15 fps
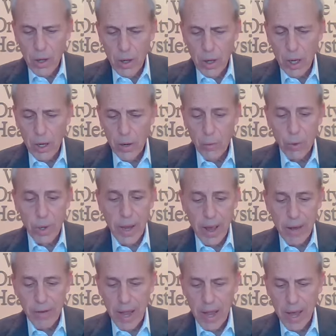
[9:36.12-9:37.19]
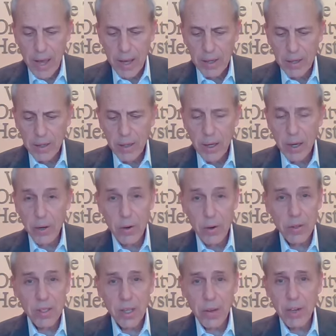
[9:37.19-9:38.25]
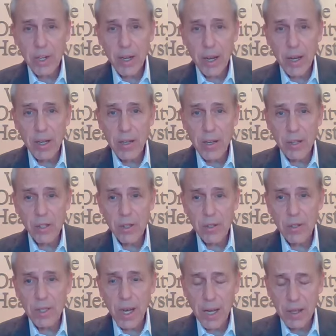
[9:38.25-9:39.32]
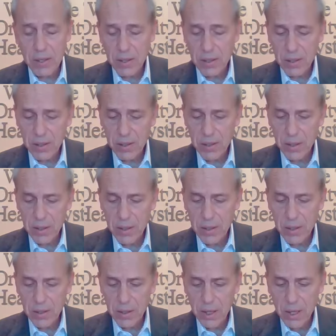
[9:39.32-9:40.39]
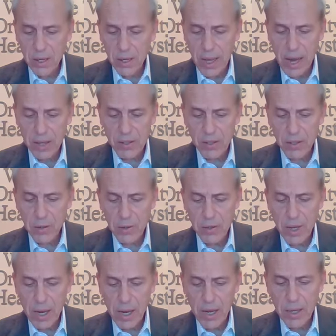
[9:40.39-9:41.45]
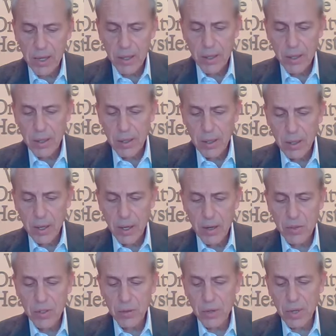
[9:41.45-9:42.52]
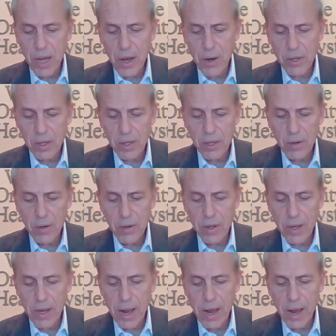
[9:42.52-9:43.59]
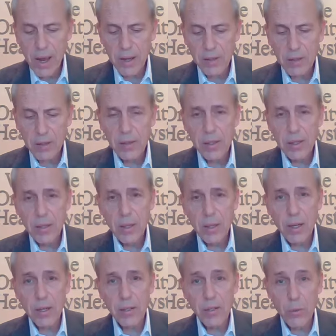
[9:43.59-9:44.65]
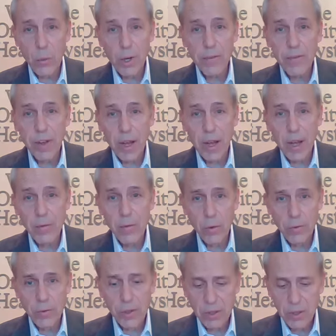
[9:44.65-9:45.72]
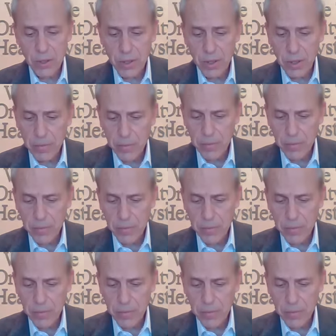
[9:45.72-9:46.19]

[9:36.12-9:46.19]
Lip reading: We have had 179 additional deaths since last Tuesday. Sioux County currently has 25 officially.